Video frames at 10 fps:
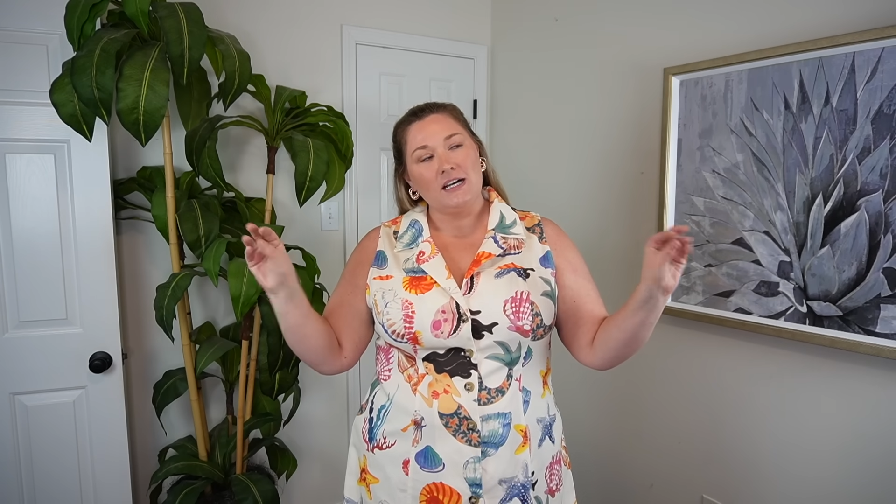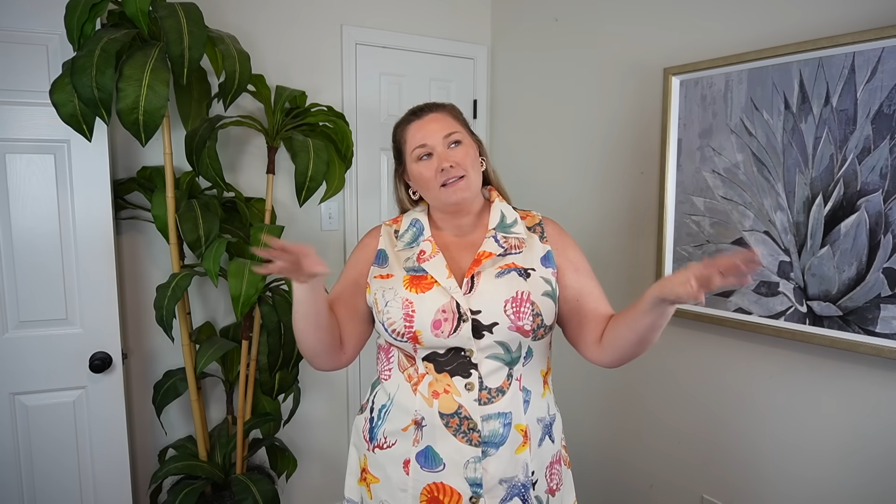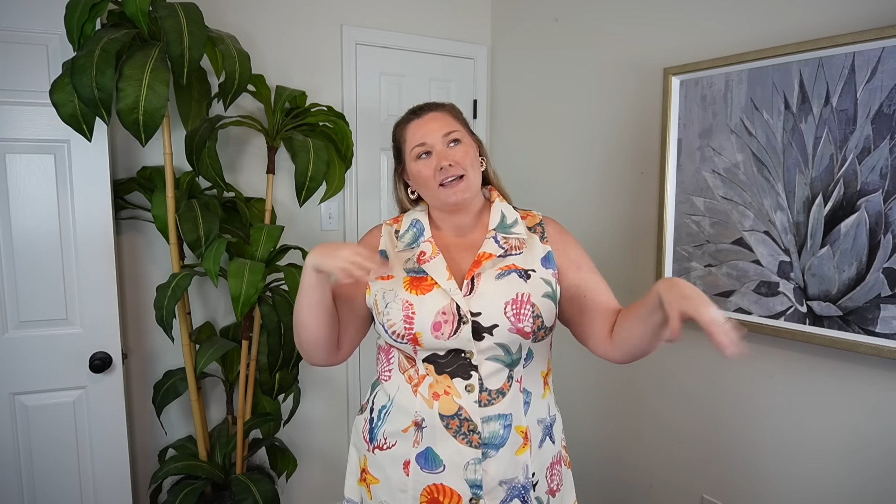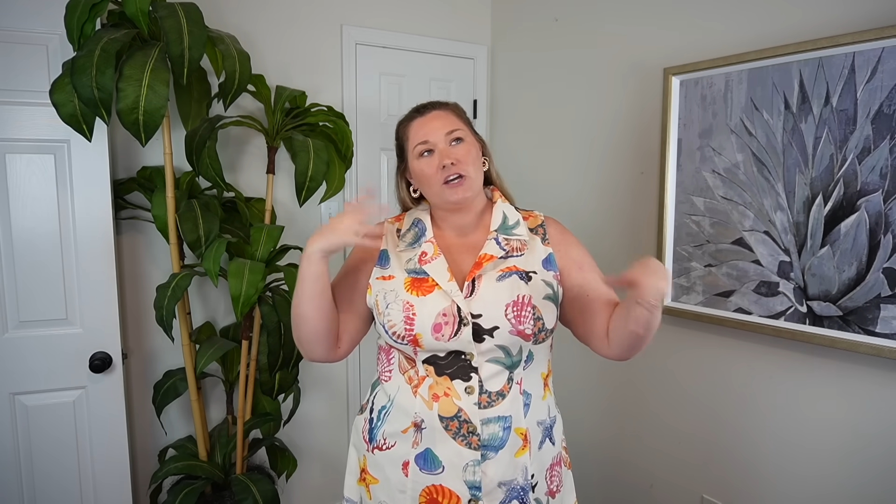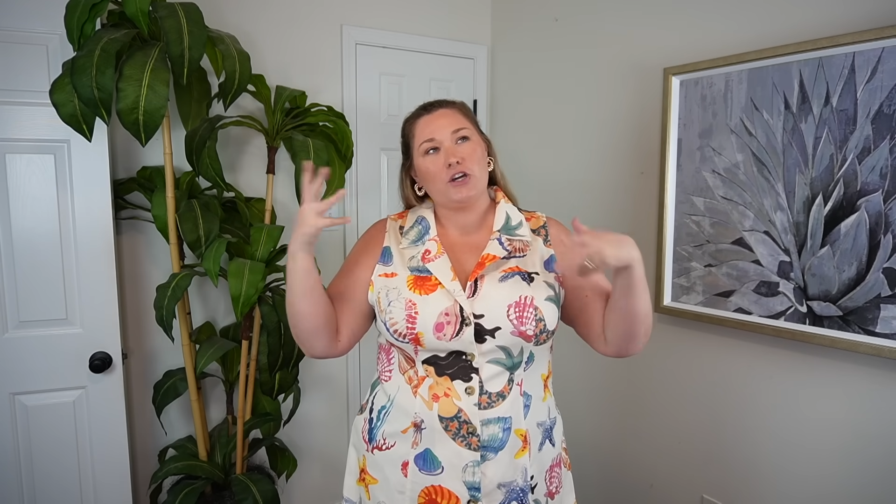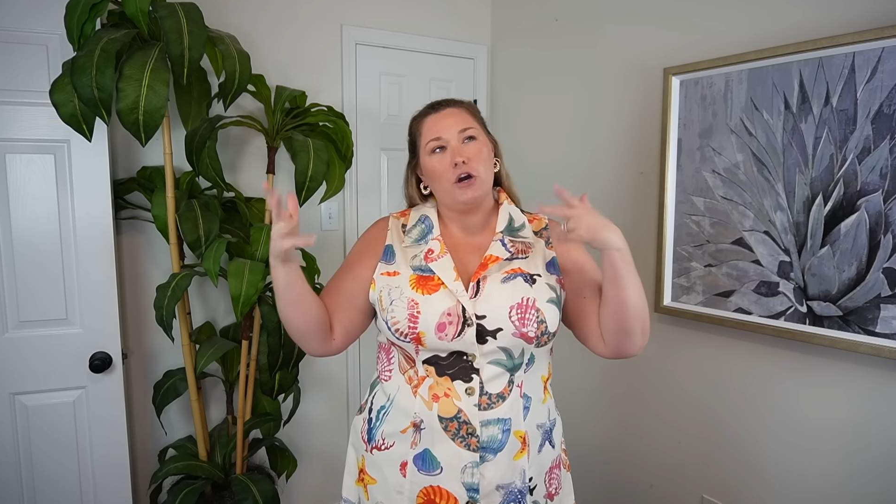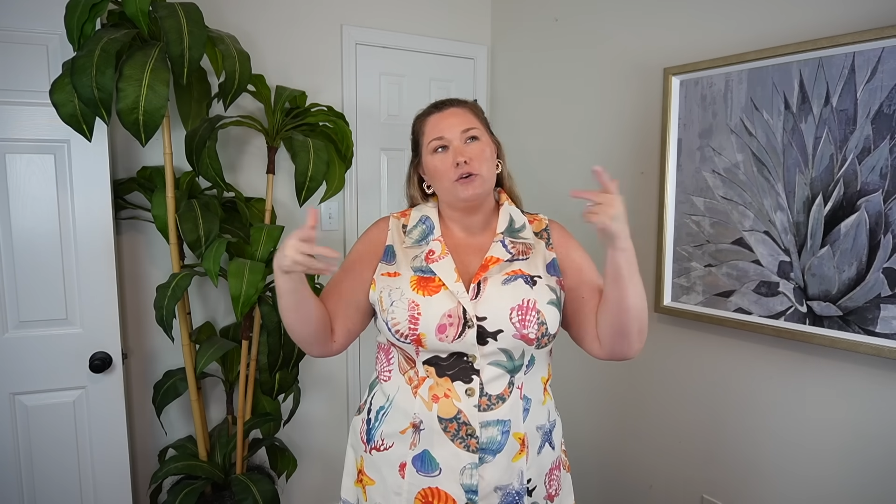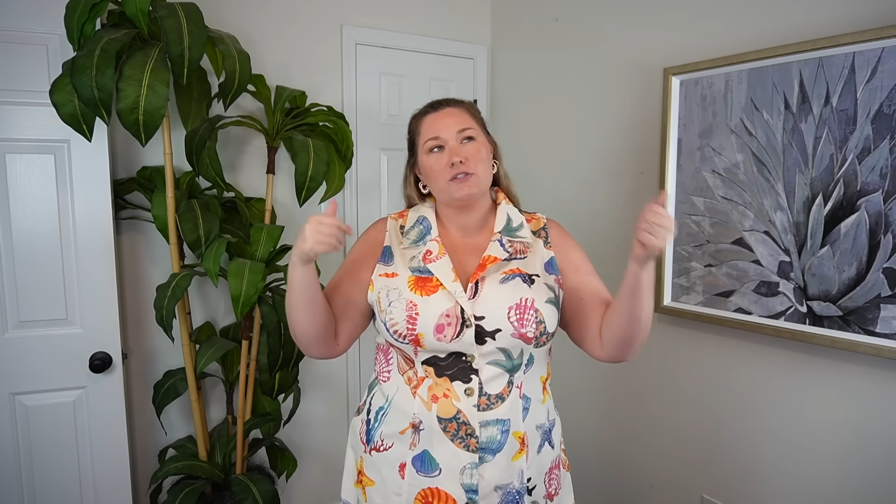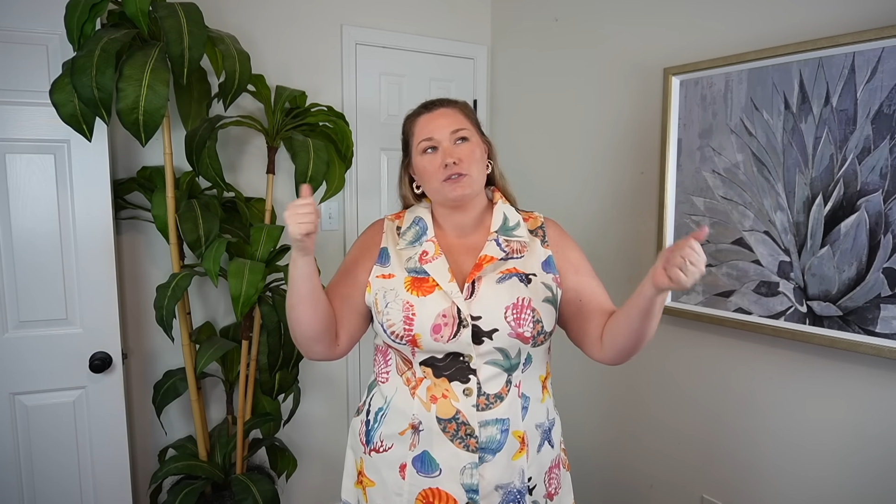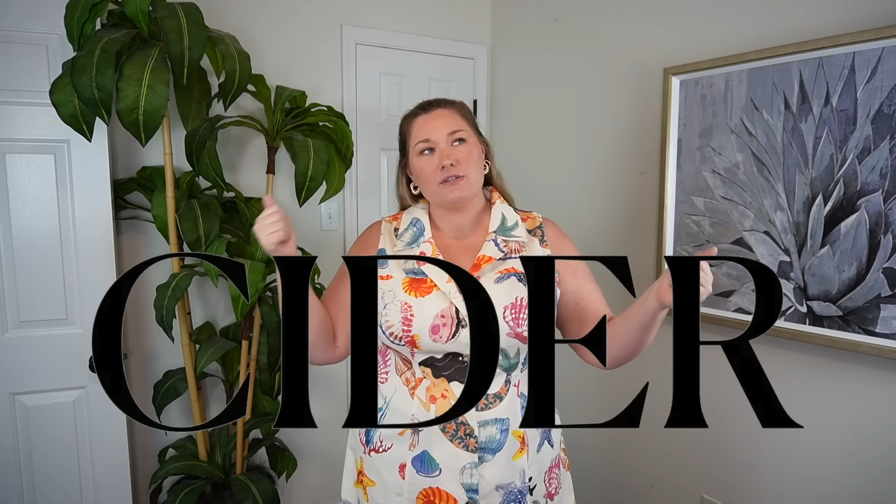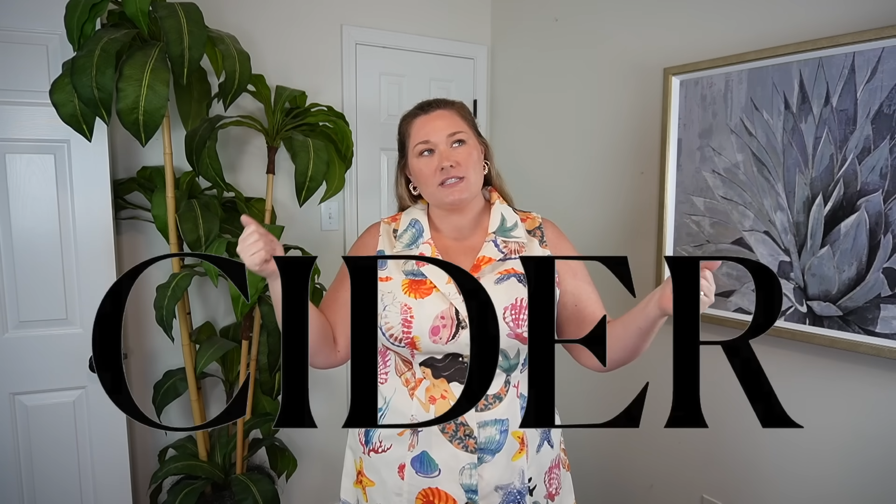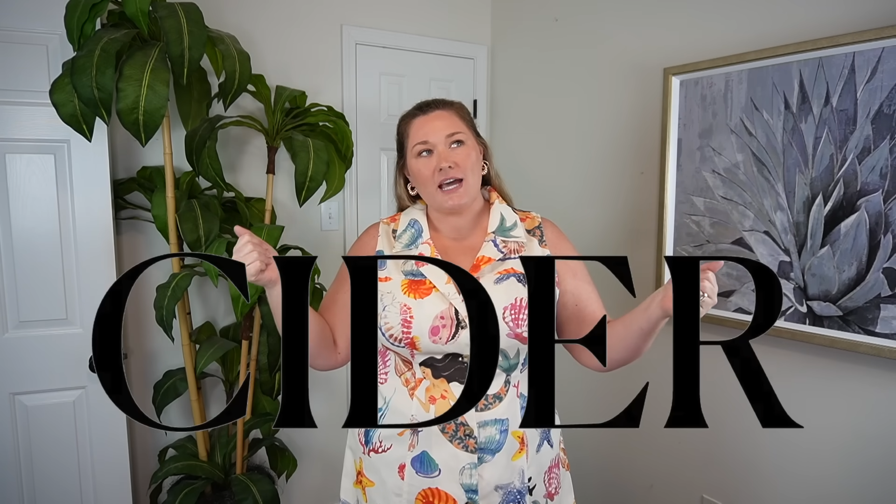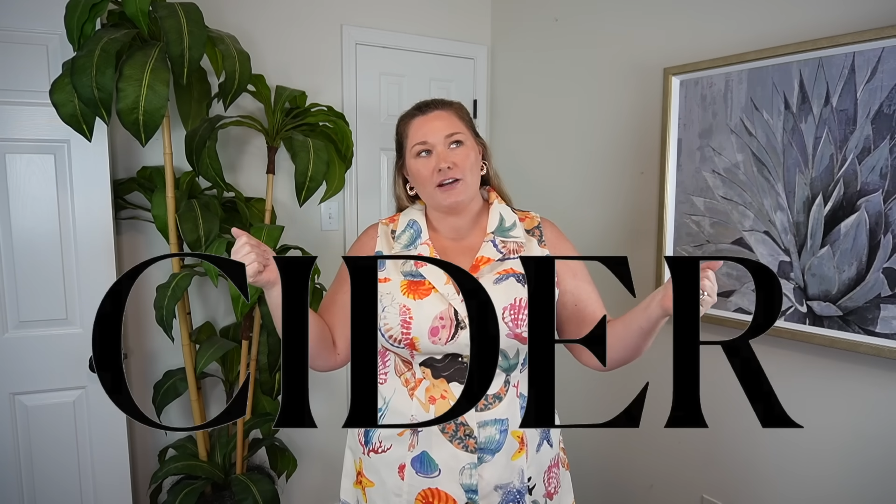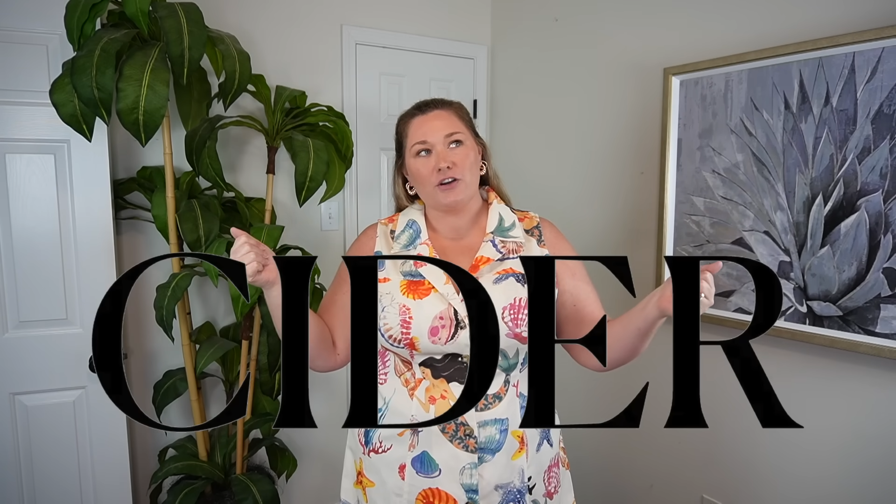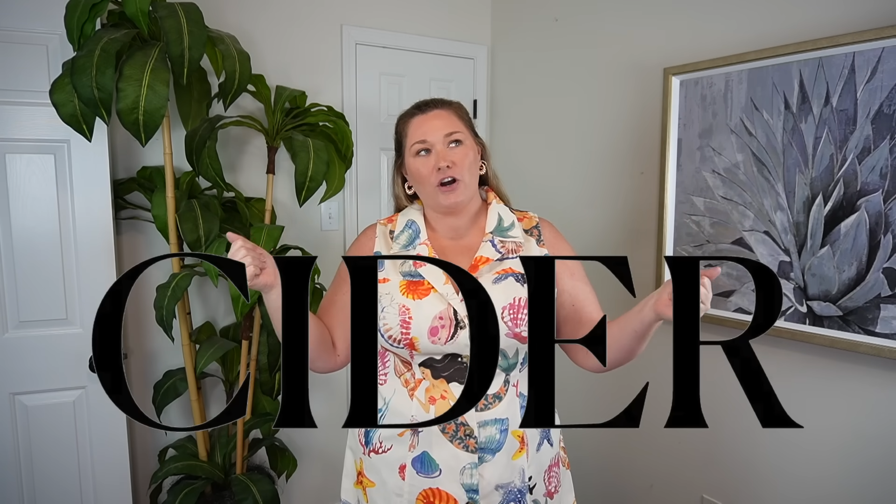like a coastal
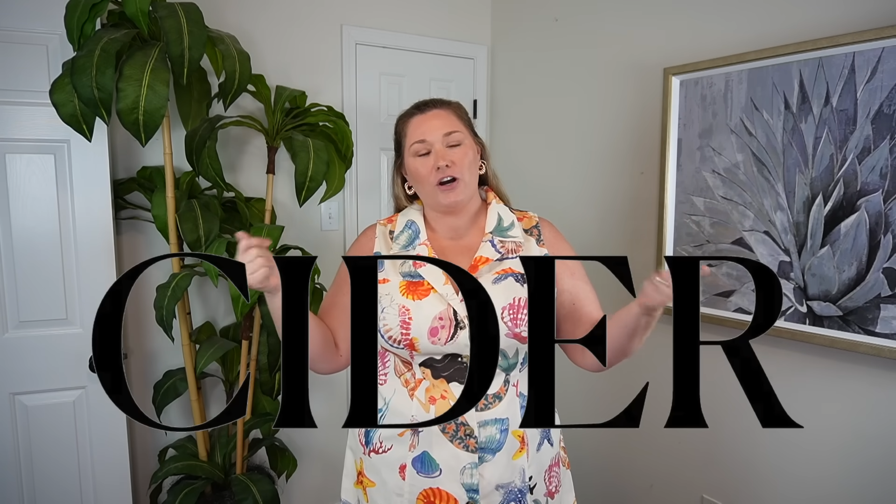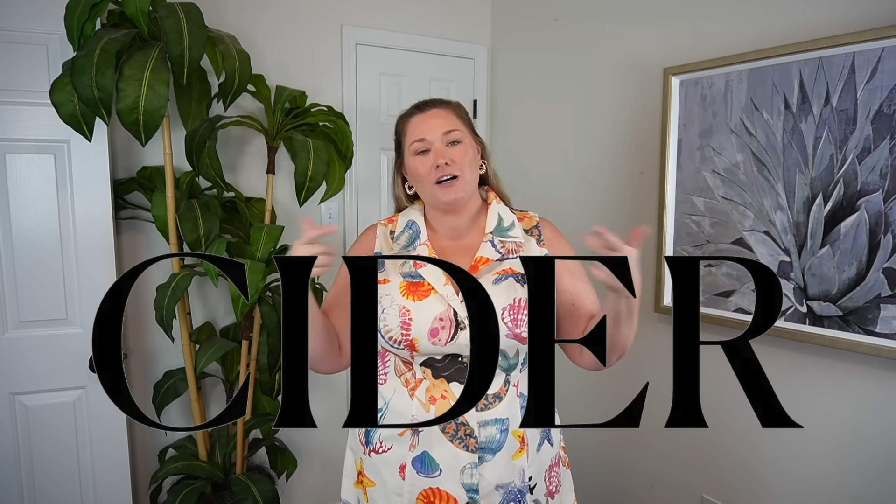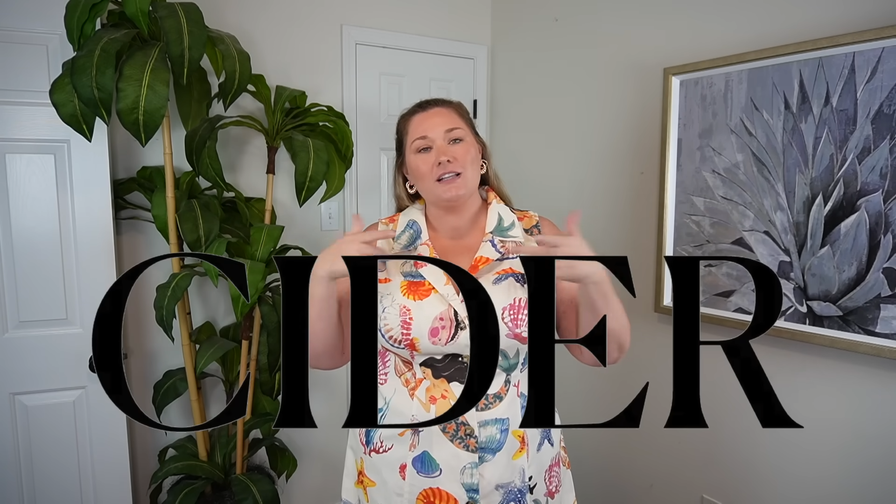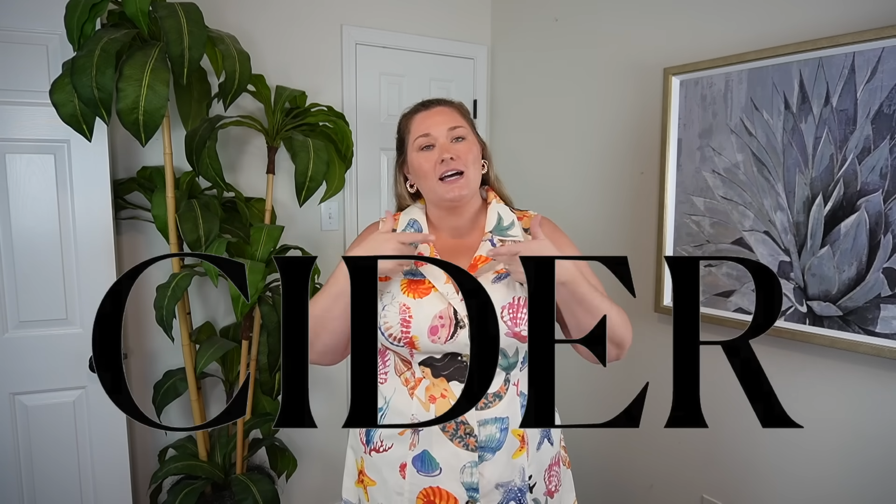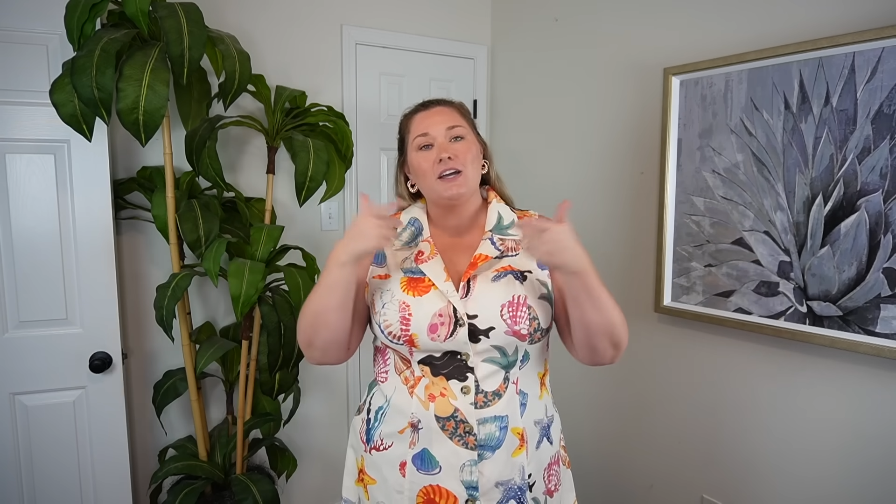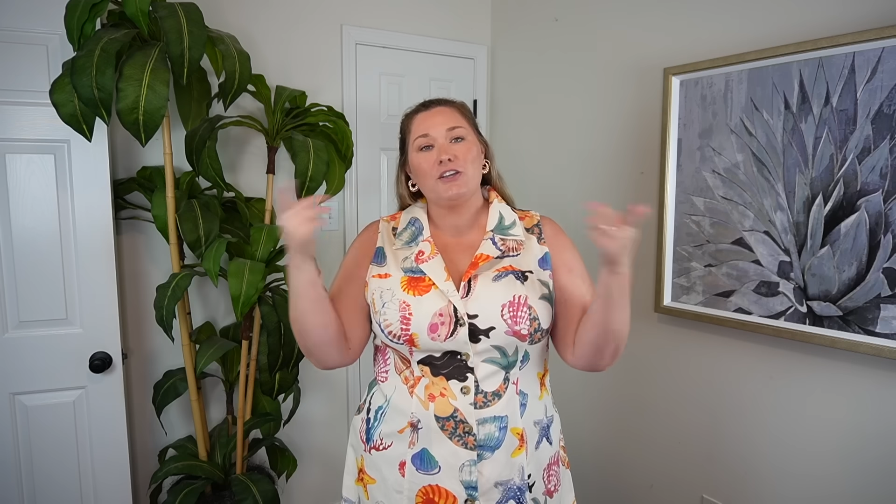cider haul.